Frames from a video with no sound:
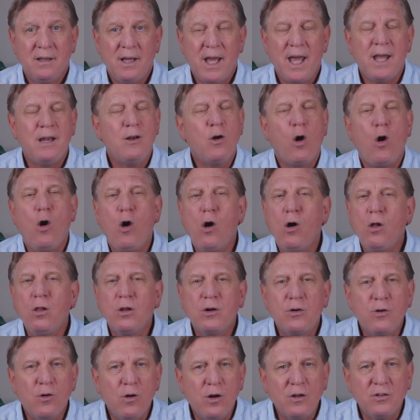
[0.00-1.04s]
And all
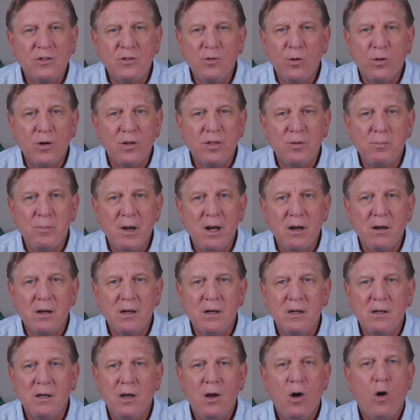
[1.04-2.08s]
across North
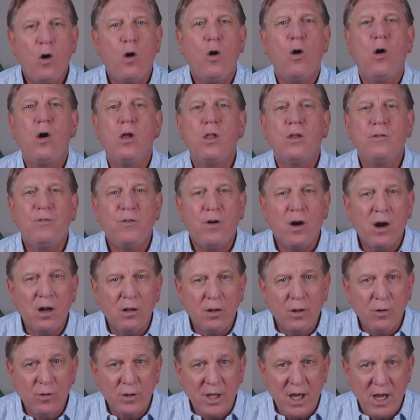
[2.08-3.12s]
America, all of our
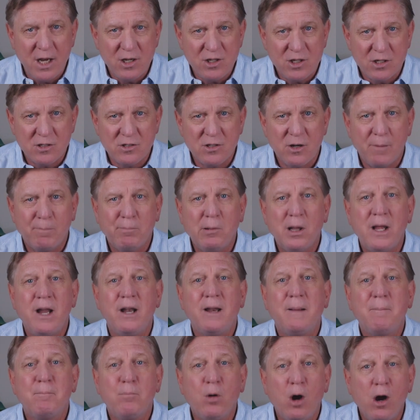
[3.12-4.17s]
locations are
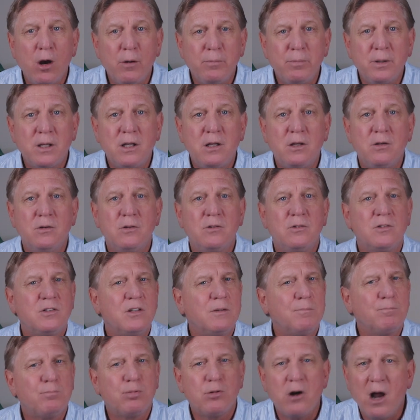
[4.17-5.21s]
planning barbecues
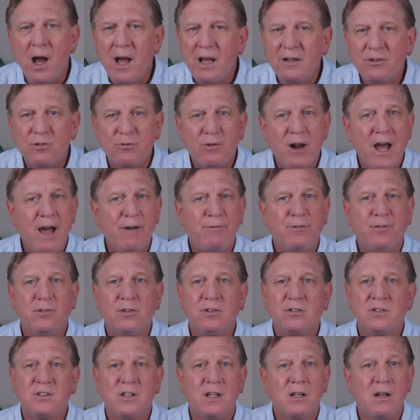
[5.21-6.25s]
and prize
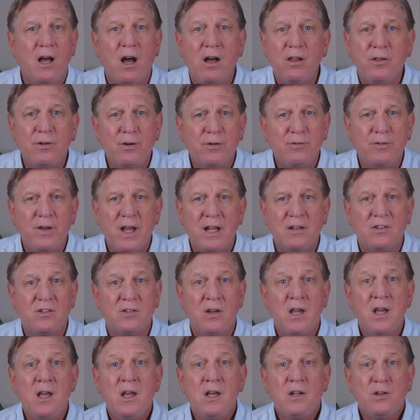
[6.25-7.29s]
raffles and other events
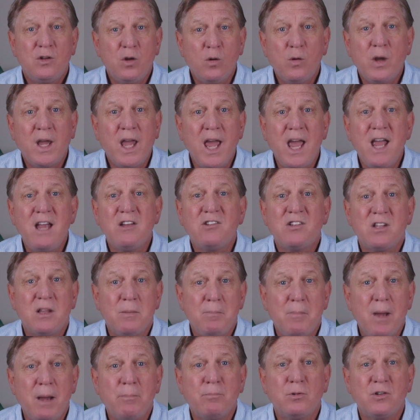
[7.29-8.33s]
to engage the
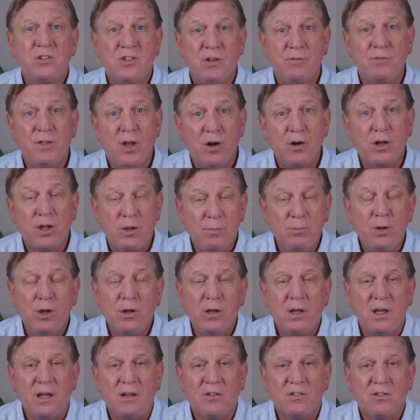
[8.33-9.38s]
members of their
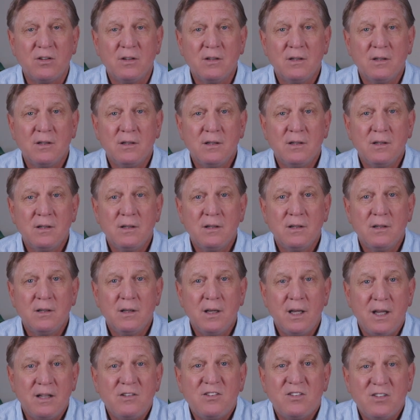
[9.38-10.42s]
communities.
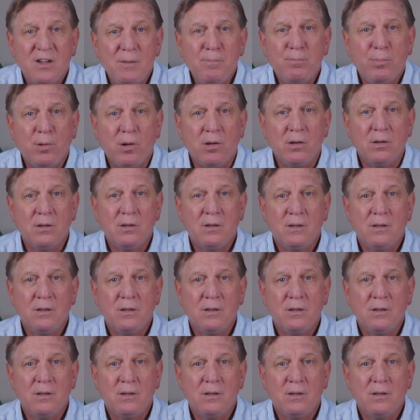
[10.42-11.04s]
It's simple.